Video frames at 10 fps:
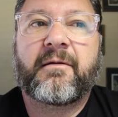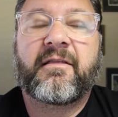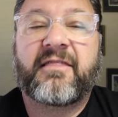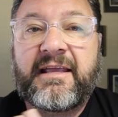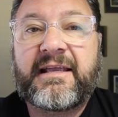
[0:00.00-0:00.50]

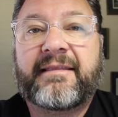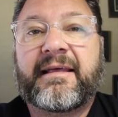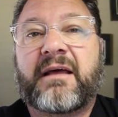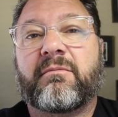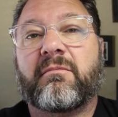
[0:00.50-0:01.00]
Thinking
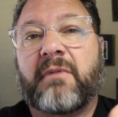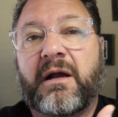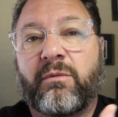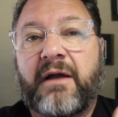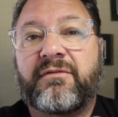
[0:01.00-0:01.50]
that
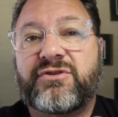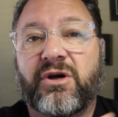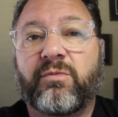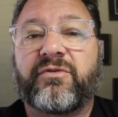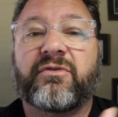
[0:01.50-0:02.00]
my wife
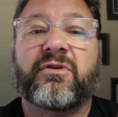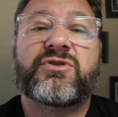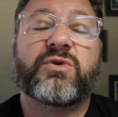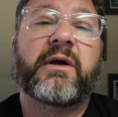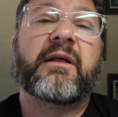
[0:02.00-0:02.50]
Joan was going to
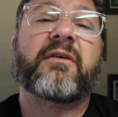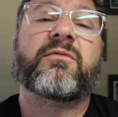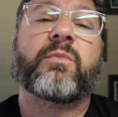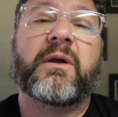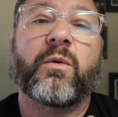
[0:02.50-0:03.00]
join
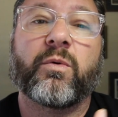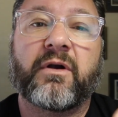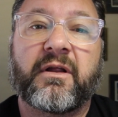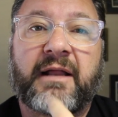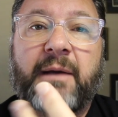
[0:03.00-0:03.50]
us, we
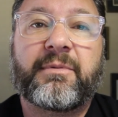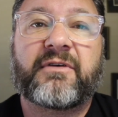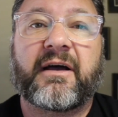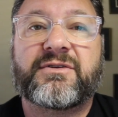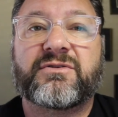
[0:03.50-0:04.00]
ordered an
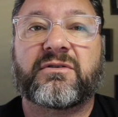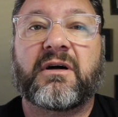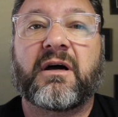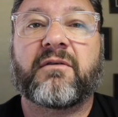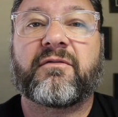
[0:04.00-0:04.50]
appetizer
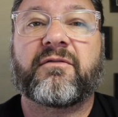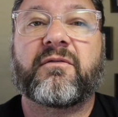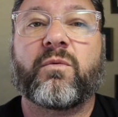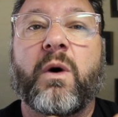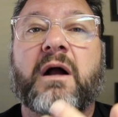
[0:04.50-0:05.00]
of
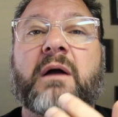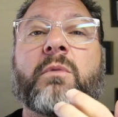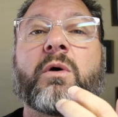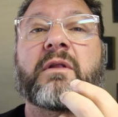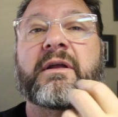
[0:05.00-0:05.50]

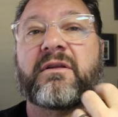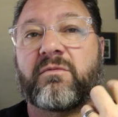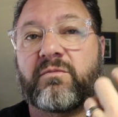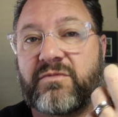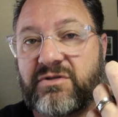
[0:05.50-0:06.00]
guacamole
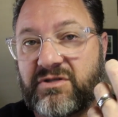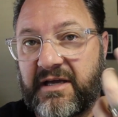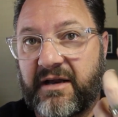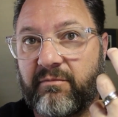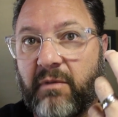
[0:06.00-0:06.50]
to just
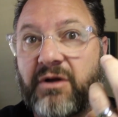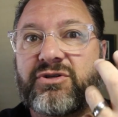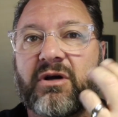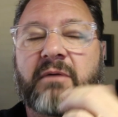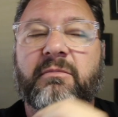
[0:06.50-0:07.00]
kind of
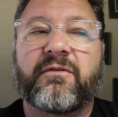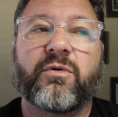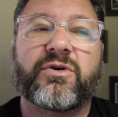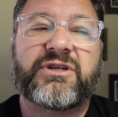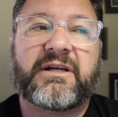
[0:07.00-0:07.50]
munch on
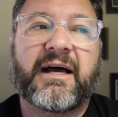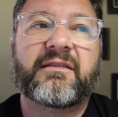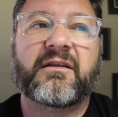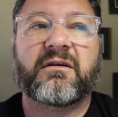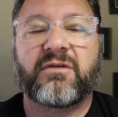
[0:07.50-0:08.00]
before she
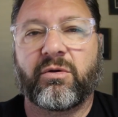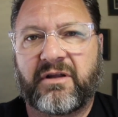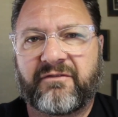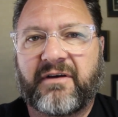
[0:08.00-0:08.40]
got there, only to